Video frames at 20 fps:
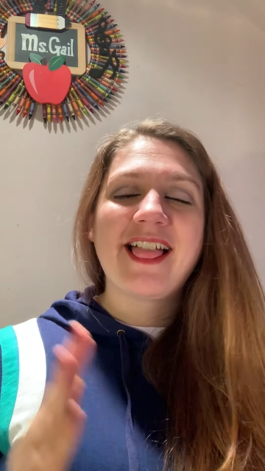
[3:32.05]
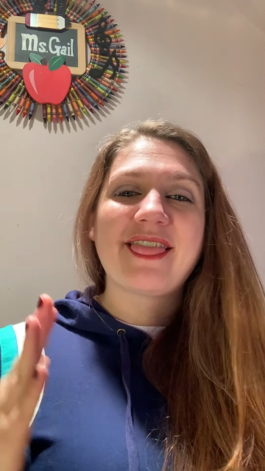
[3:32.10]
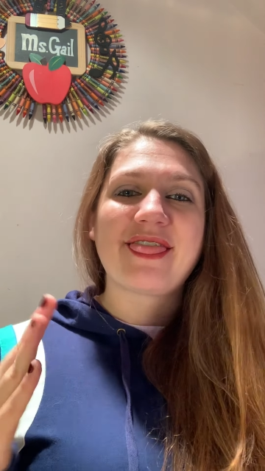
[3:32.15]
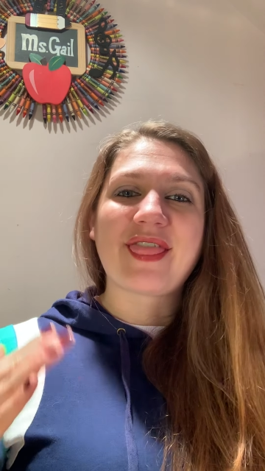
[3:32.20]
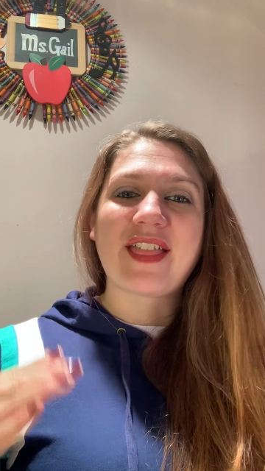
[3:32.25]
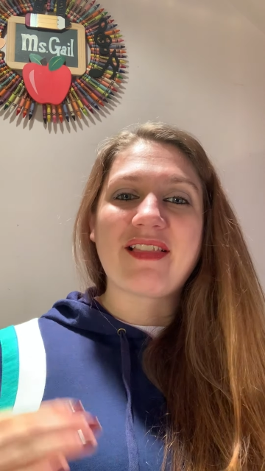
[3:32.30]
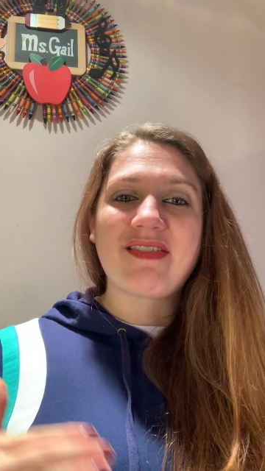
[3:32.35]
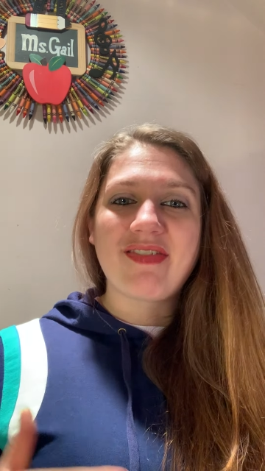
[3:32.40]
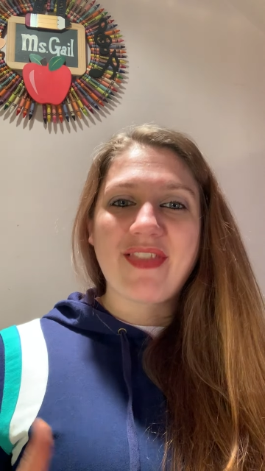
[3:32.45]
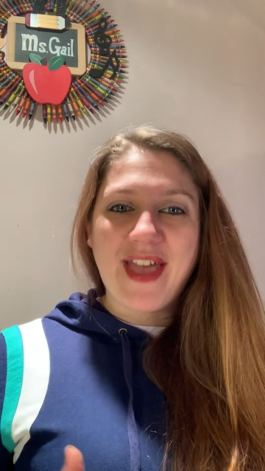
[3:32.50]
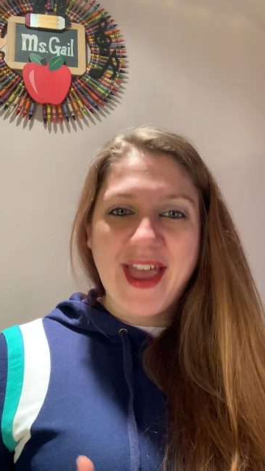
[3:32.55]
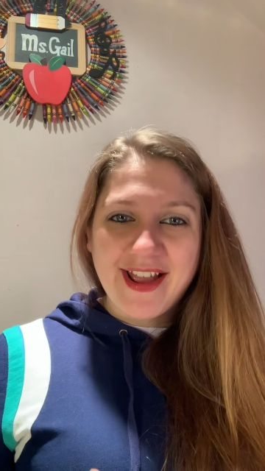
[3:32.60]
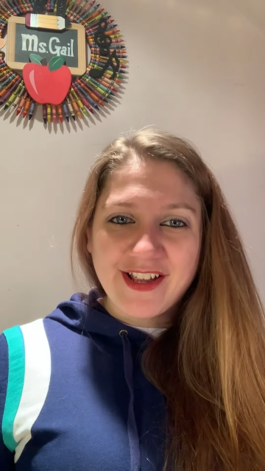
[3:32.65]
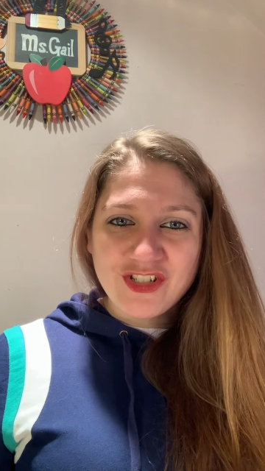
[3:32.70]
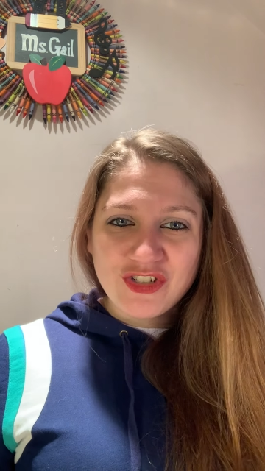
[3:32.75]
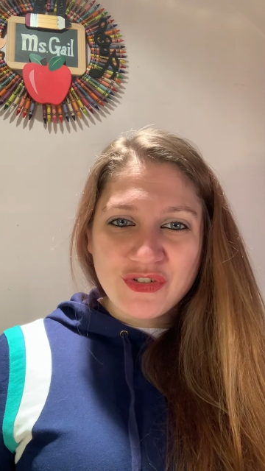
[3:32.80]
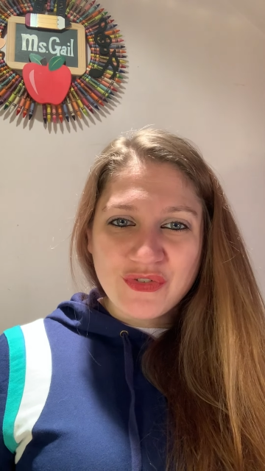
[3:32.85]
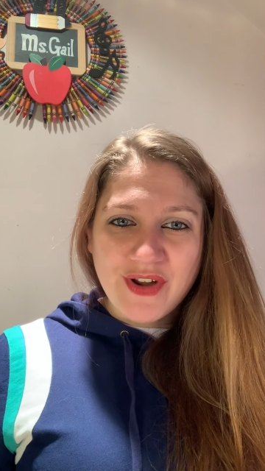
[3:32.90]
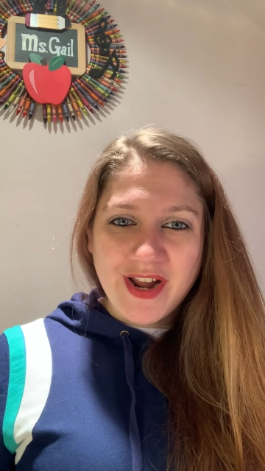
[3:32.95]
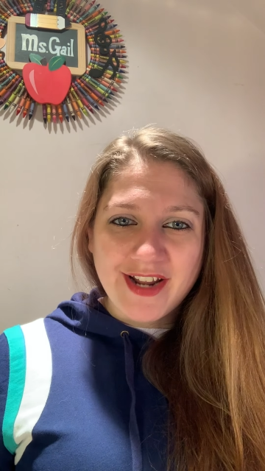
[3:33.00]
The last
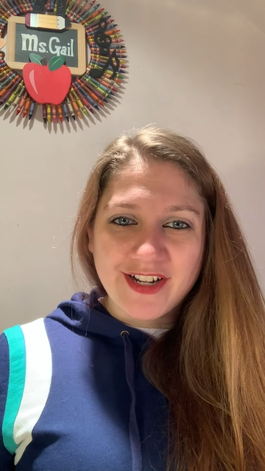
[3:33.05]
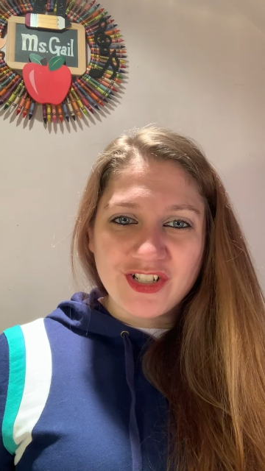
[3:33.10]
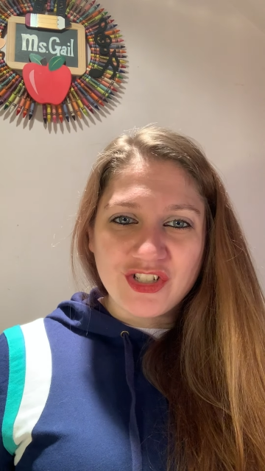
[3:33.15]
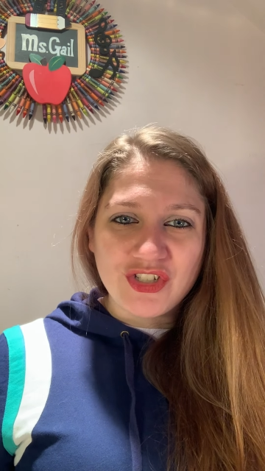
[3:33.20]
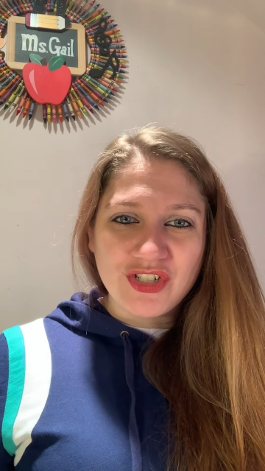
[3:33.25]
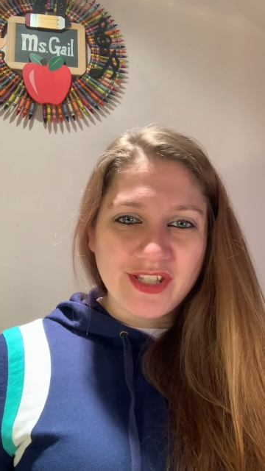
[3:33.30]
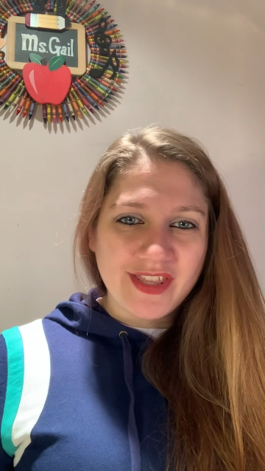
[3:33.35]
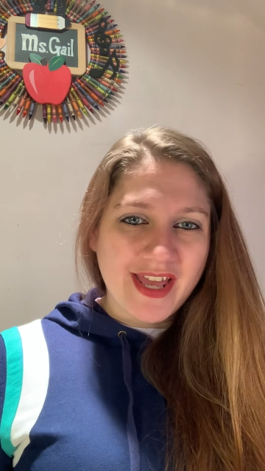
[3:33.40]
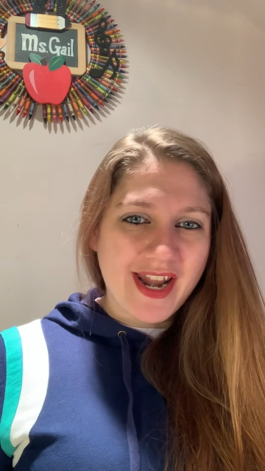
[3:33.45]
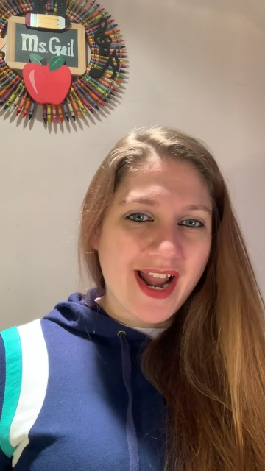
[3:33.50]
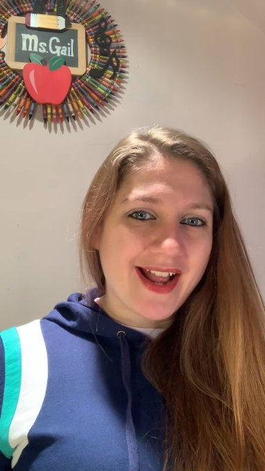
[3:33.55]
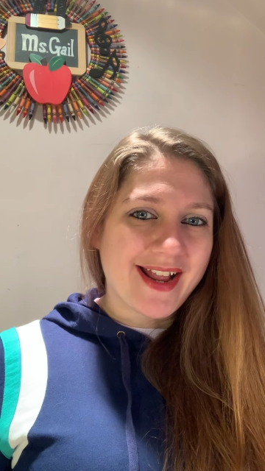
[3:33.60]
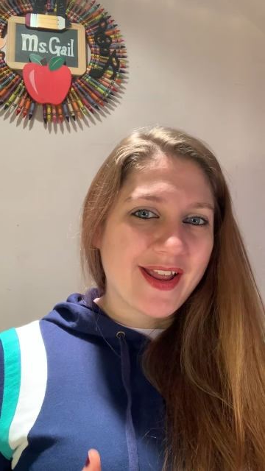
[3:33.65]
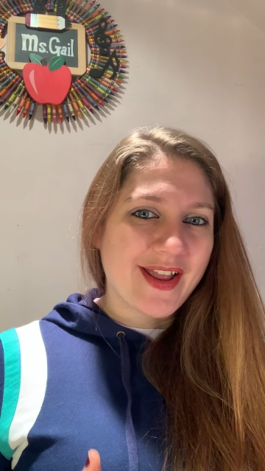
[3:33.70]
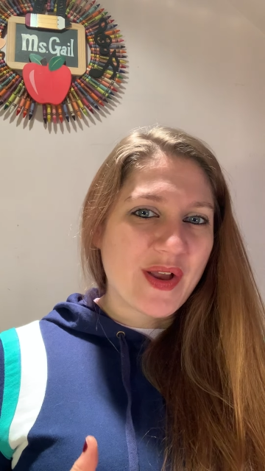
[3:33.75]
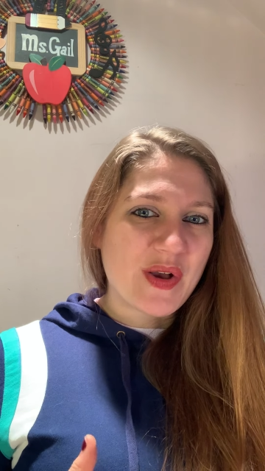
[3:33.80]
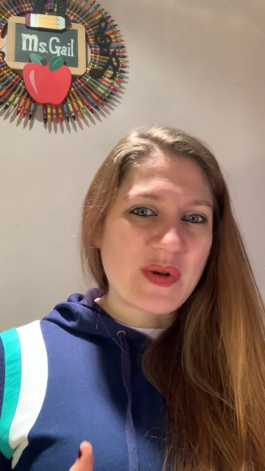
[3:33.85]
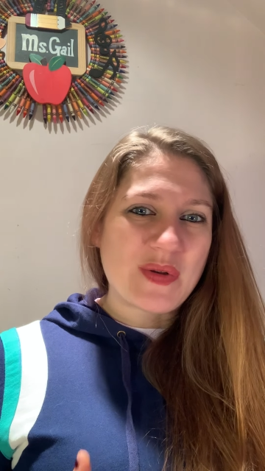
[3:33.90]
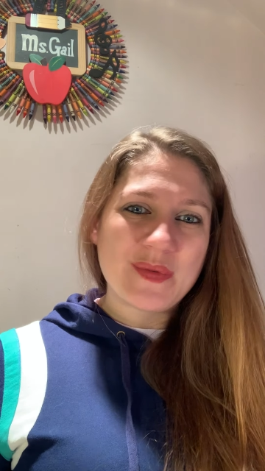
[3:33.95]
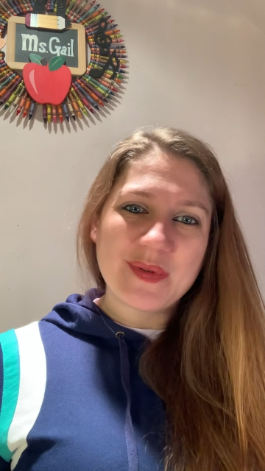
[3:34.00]
strategy that I
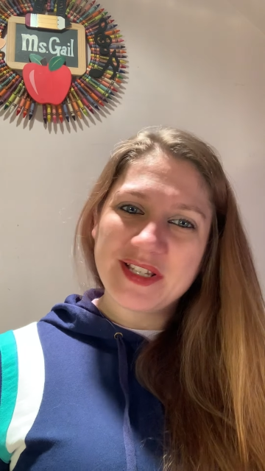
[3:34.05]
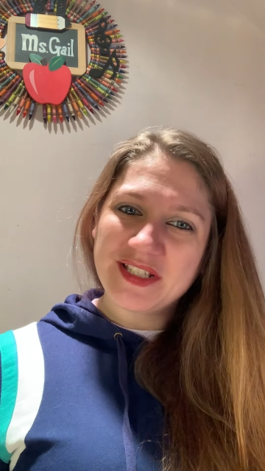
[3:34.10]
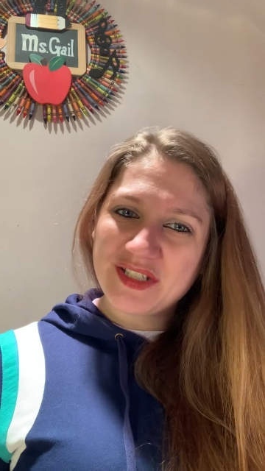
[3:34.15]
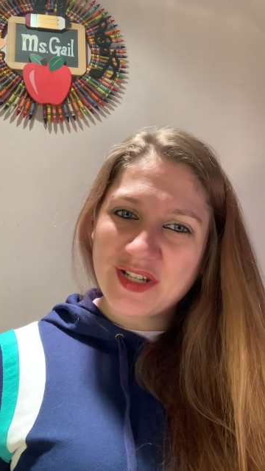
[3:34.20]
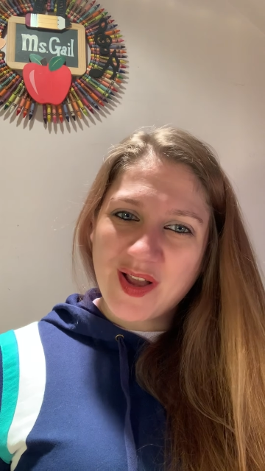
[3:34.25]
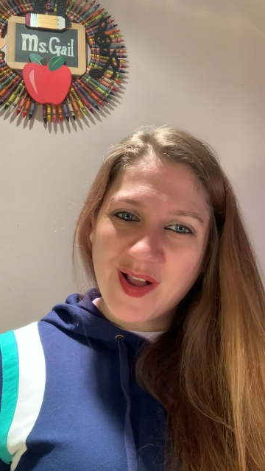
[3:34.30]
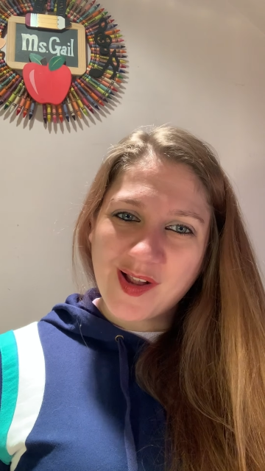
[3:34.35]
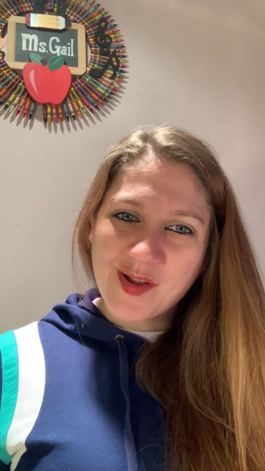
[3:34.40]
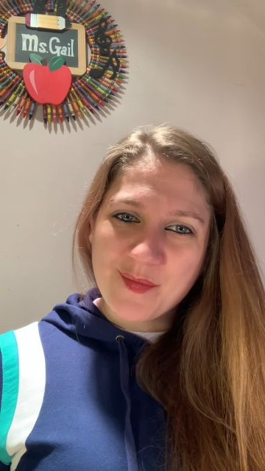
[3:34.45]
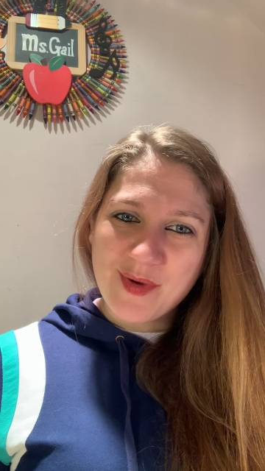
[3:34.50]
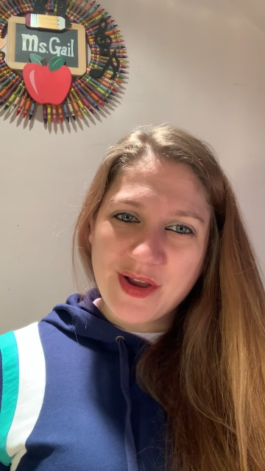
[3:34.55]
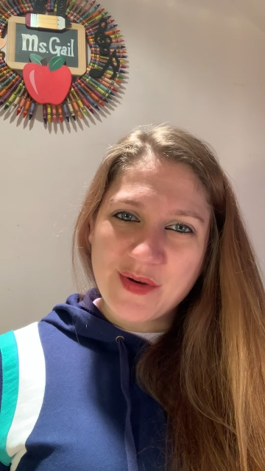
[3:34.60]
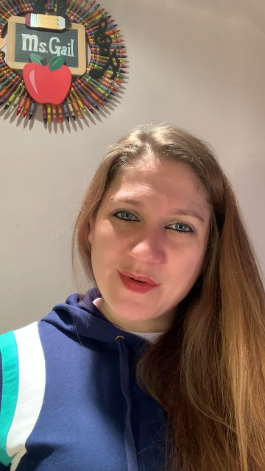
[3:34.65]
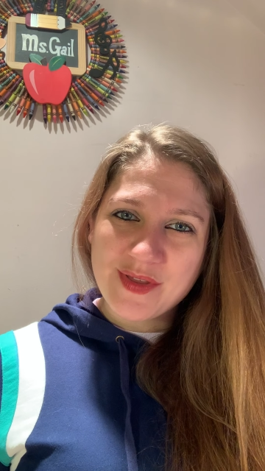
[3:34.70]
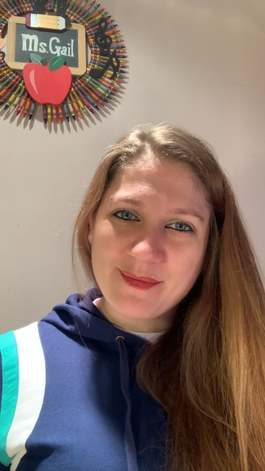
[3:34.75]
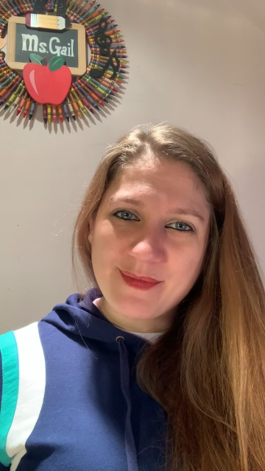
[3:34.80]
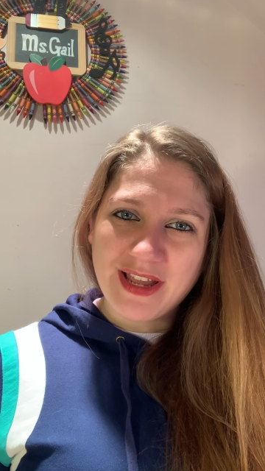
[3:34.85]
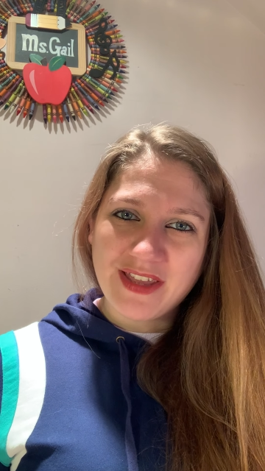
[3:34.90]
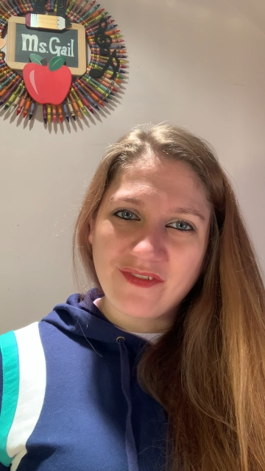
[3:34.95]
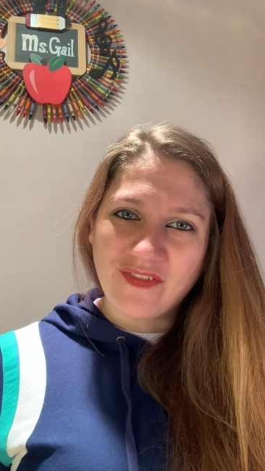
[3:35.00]
always talk about with
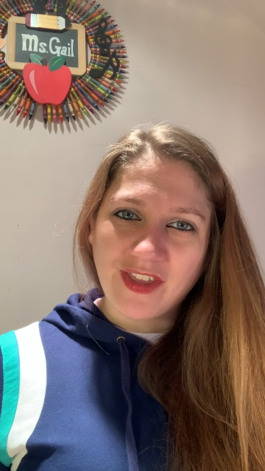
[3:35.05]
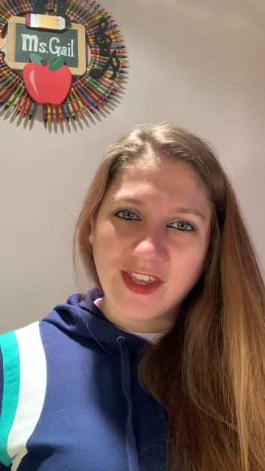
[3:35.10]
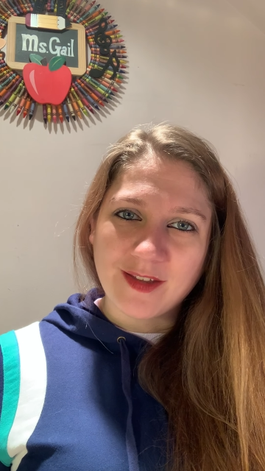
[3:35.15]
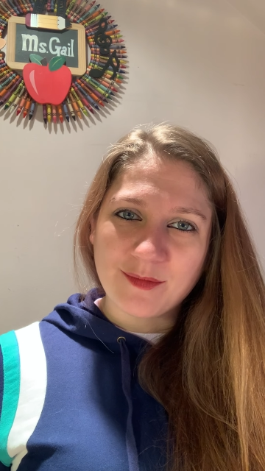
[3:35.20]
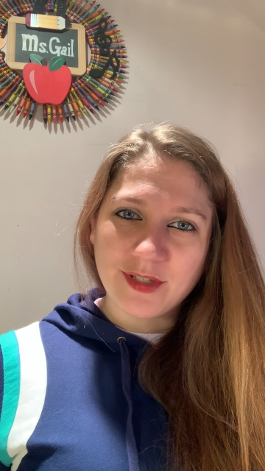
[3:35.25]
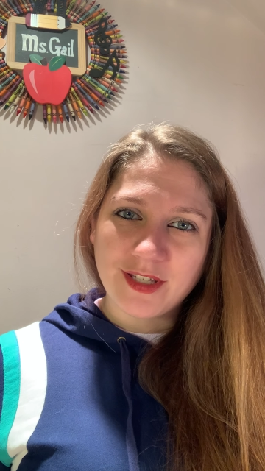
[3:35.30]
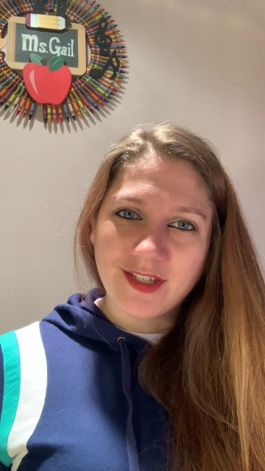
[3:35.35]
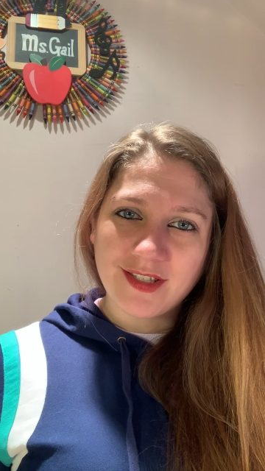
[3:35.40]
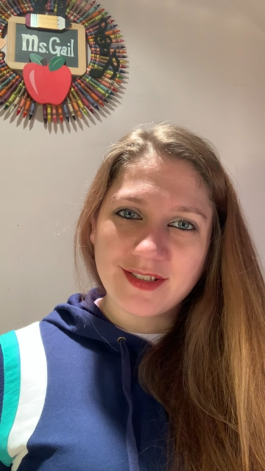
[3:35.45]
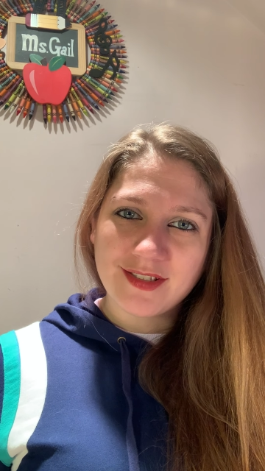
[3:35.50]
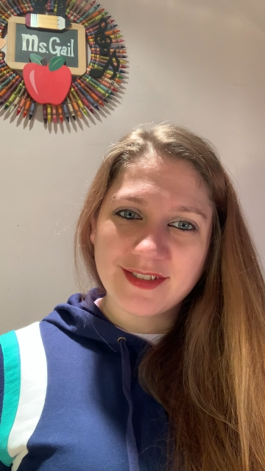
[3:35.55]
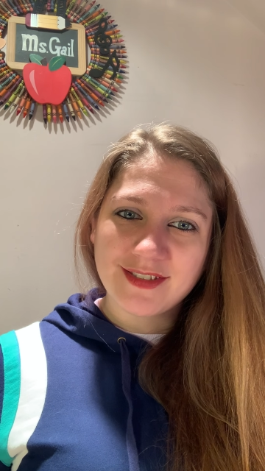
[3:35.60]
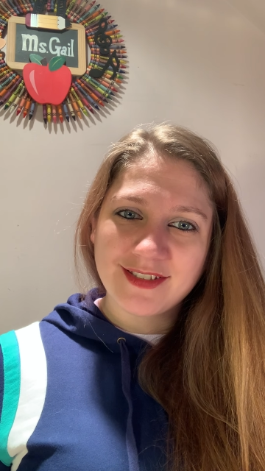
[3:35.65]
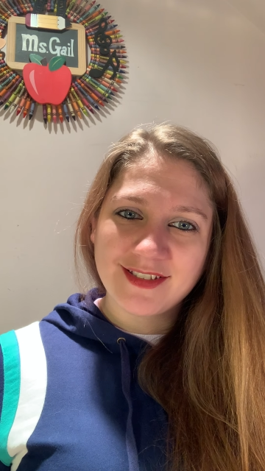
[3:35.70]
my families